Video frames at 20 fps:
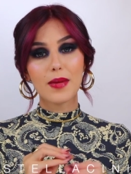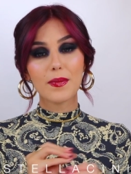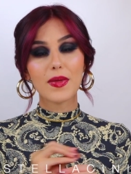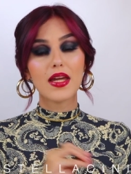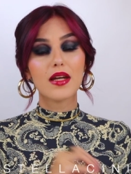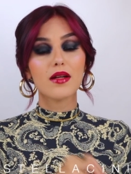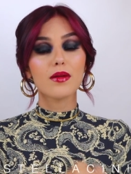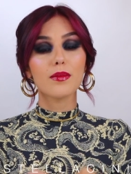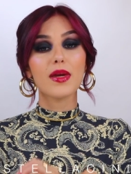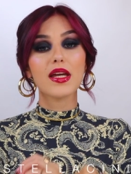
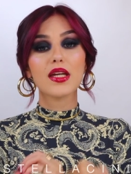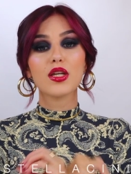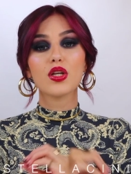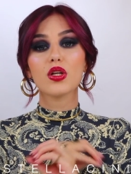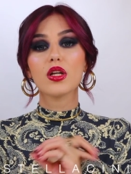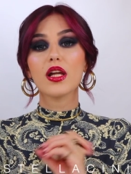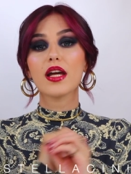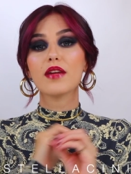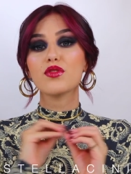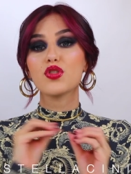It'll make your
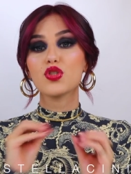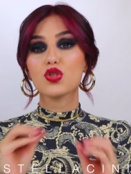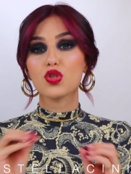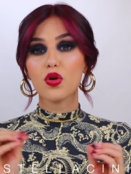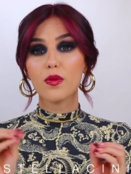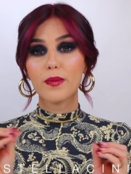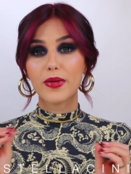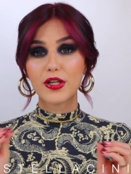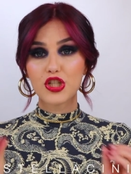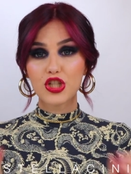life
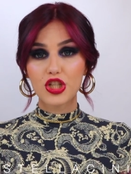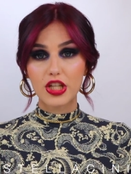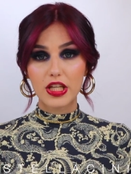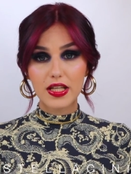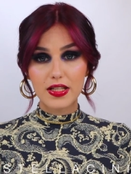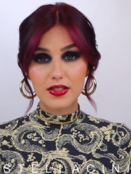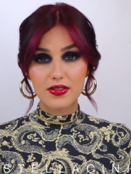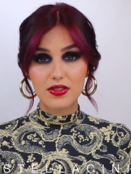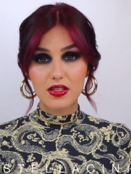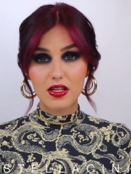so much
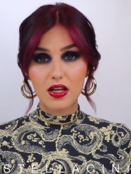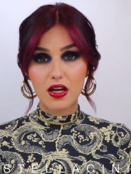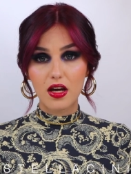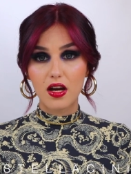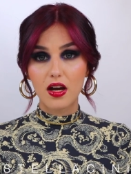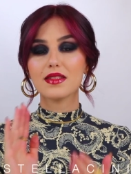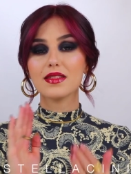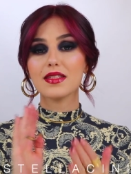easier.